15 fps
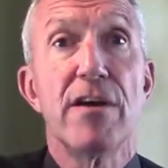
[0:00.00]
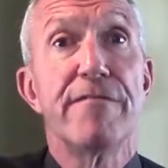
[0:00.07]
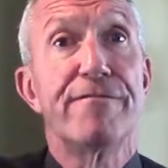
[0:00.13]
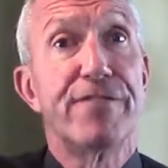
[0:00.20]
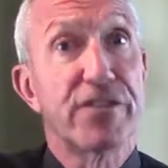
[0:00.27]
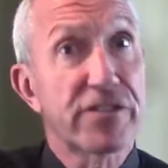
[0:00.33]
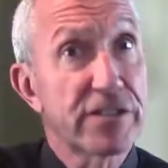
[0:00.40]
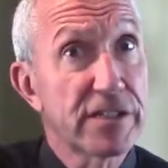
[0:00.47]

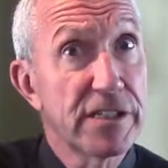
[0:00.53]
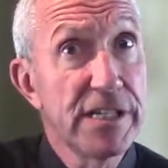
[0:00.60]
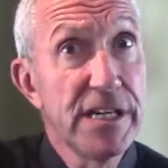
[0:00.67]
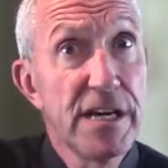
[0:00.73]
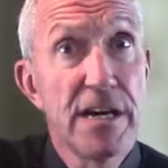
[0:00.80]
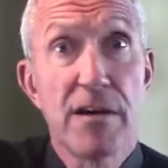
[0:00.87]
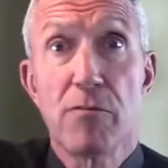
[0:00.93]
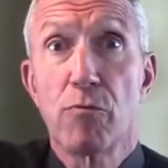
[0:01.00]
physically,
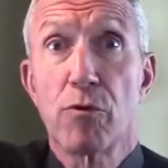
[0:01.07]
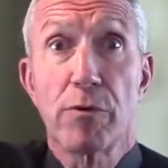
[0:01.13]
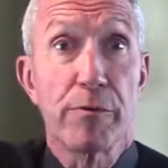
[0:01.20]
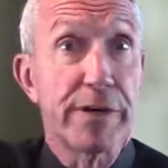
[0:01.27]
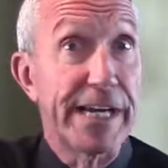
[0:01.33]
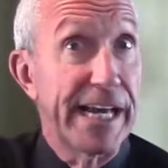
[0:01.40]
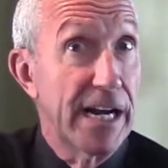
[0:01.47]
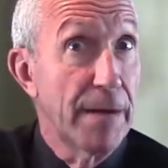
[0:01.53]
where
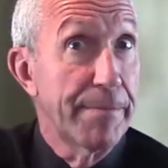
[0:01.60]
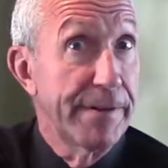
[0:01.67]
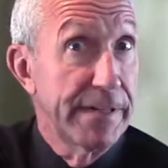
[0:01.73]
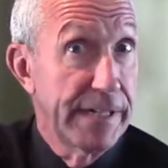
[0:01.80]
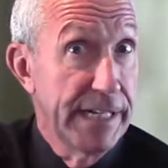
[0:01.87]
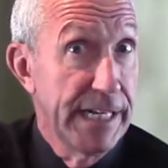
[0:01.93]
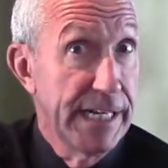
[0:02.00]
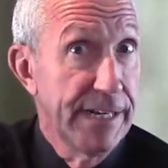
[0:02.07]
we get up and
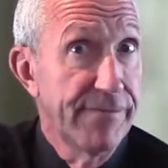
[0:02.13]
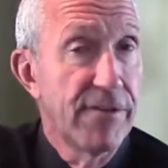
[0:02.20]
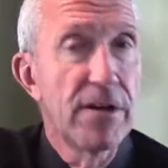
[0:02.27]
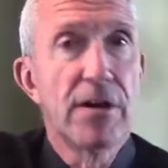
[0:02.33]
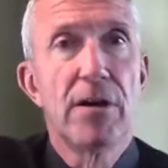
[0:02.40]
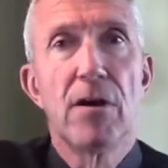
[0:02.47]
leave,